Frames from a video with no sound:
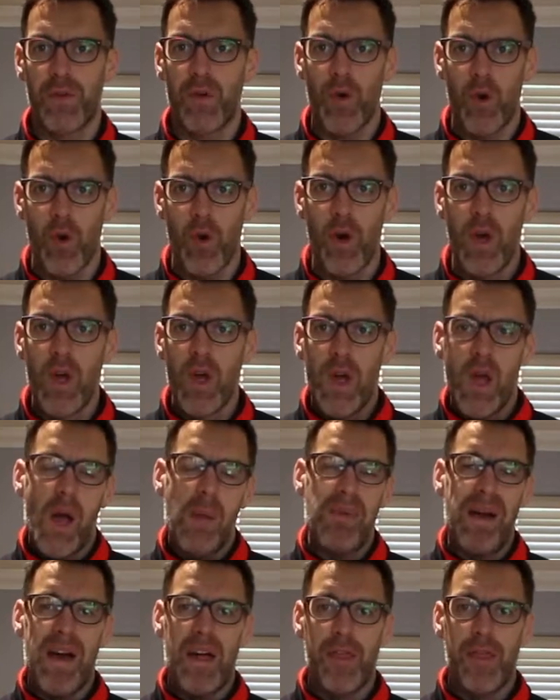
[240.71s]
for
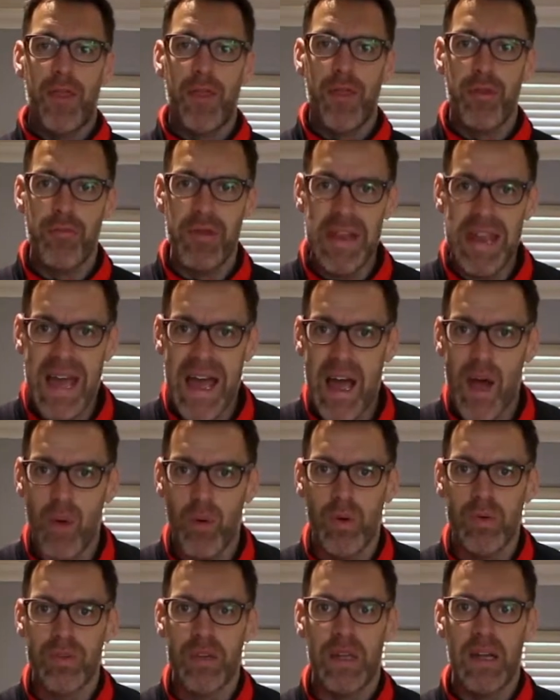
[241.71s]
about 3
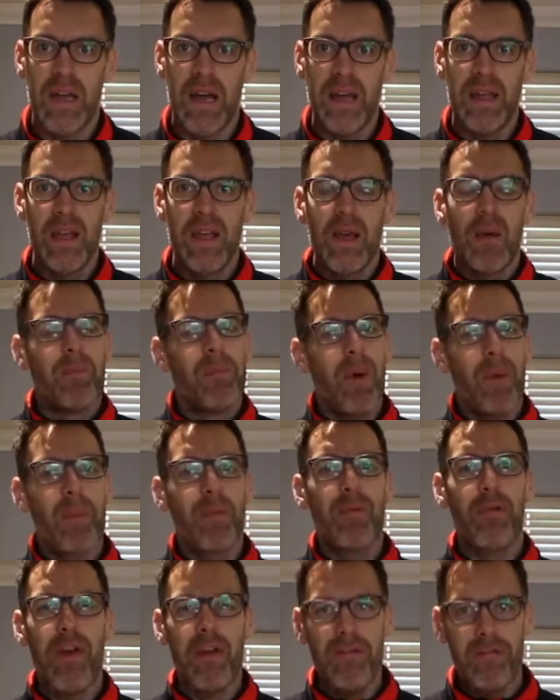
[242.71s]
hours, okay? But
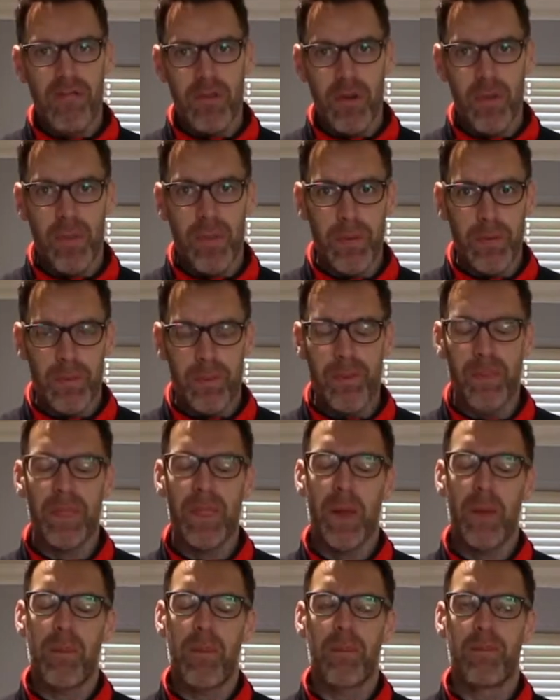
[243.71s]
preferably,
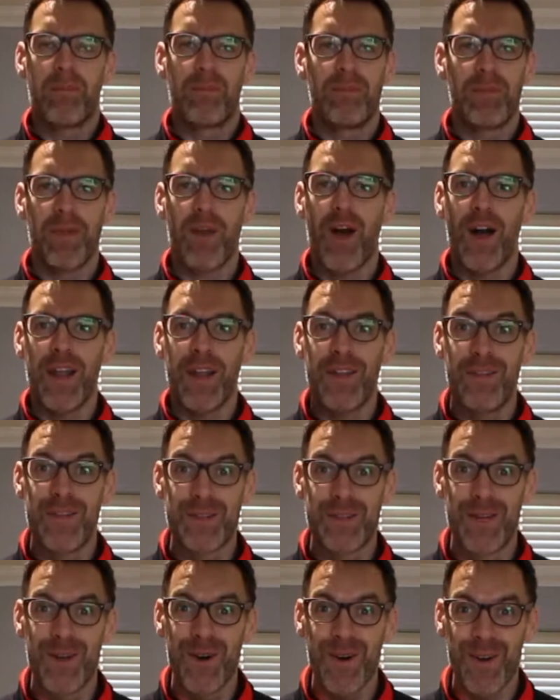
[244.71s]
can't
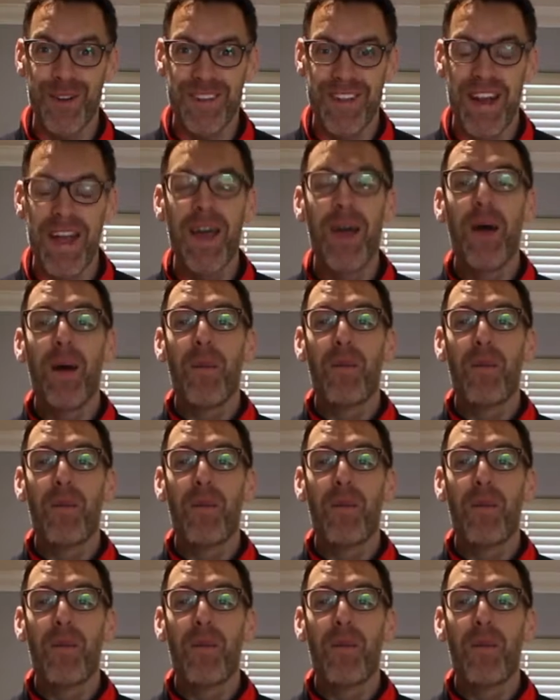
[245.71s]
even talk to,